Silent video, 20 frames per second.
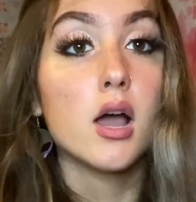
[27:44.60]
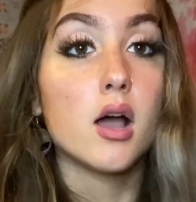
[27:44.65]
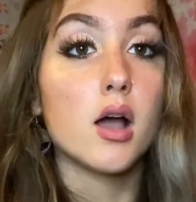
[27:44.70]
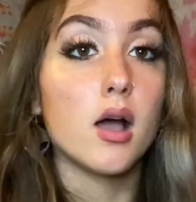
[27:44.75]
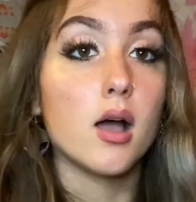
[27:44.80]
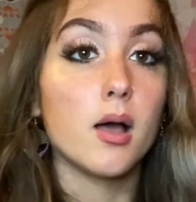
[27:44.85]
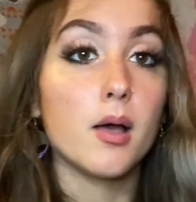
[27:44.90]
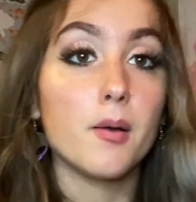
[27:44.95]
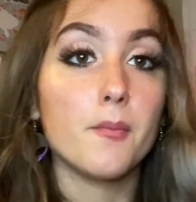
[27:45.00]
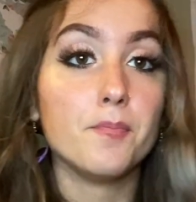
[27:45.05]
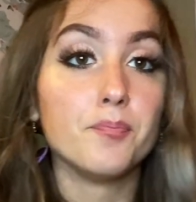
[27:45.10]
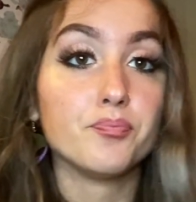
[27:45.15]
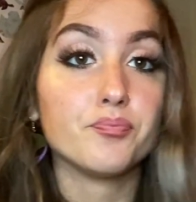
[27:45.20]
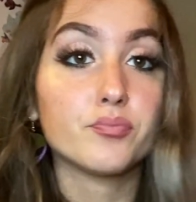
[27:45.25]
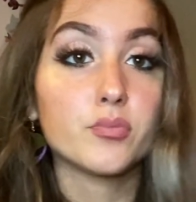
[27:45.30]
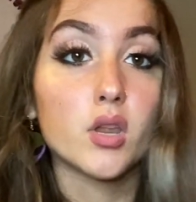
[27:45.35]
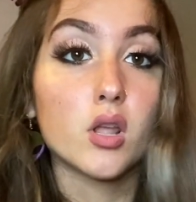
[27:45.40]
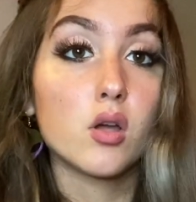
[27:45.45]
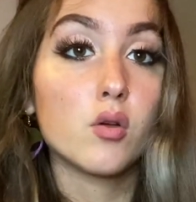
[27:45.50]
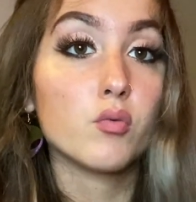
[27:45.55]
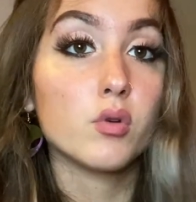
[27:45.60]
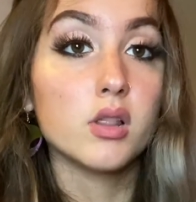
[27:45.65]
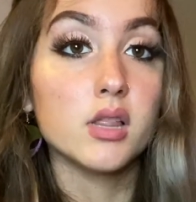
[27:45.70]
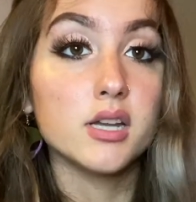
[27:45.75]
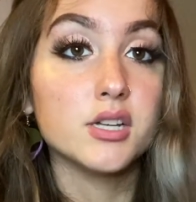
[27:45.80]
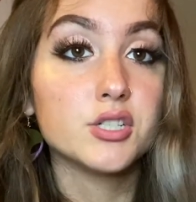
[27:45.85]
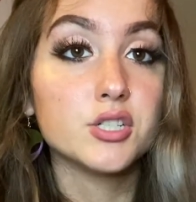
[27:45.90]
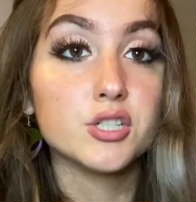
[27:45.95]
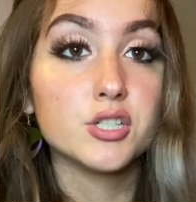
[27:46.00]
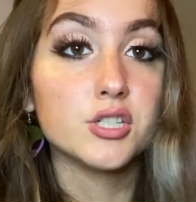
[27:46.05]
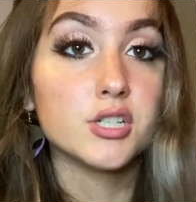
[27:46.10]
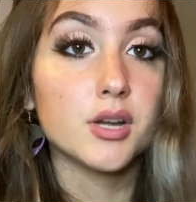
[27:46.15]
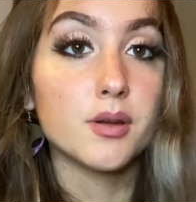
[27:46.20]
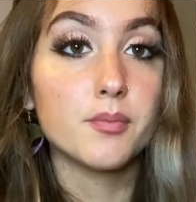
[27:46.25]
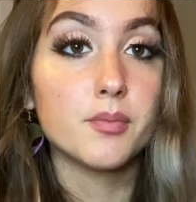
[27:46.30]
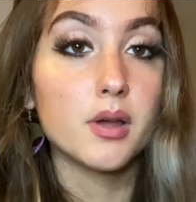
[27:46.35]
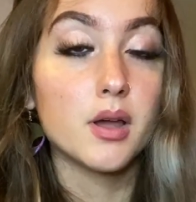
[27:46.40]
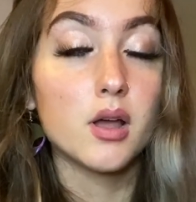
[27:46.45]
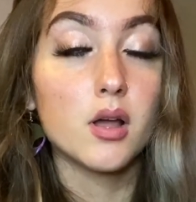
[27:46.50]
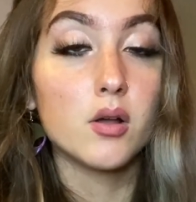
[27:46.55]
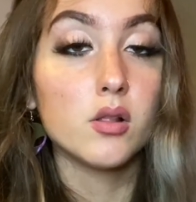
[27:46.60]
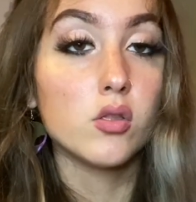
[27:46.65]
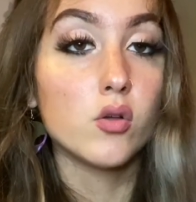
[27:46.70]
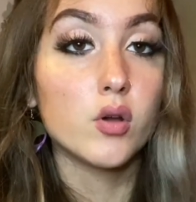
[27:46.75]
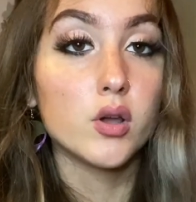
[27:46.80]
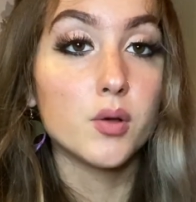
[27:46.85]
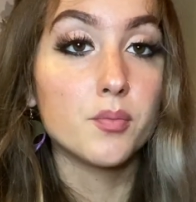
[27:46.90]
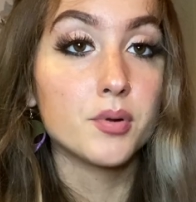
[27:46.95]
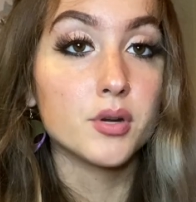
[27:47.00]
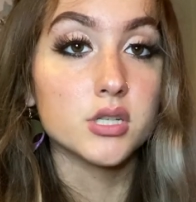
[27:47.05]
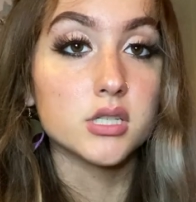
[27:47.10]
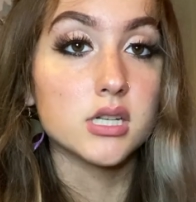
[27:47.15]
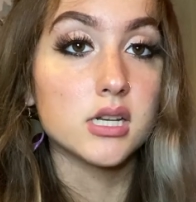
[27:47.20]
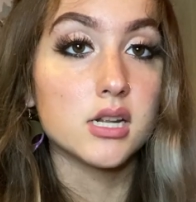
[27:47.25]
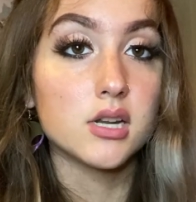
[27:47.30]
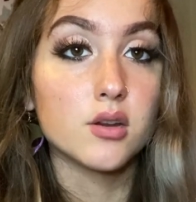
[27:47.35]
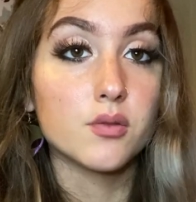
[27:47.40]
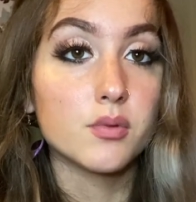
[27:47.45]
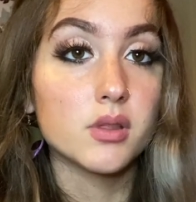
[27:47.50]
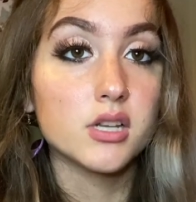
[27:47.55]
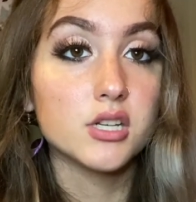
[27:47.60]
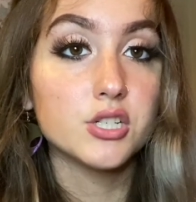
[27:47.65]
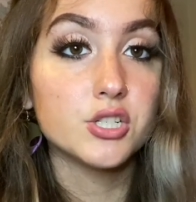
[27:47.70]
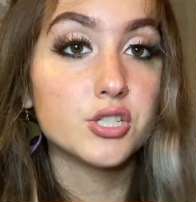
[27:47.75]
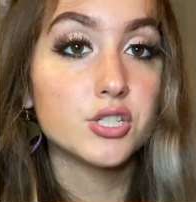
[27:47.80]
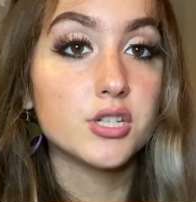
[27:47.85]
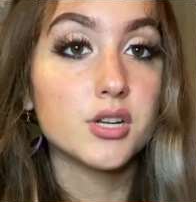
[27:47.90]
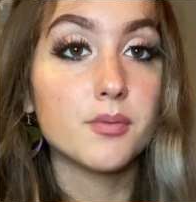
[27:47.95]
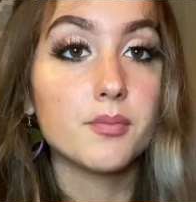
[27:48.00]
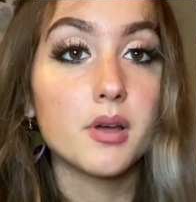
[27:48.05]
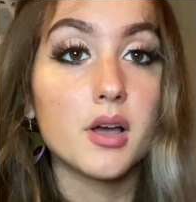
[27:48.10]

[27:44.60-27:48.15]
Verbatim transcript: um, relationship, a loyal person in a relationship.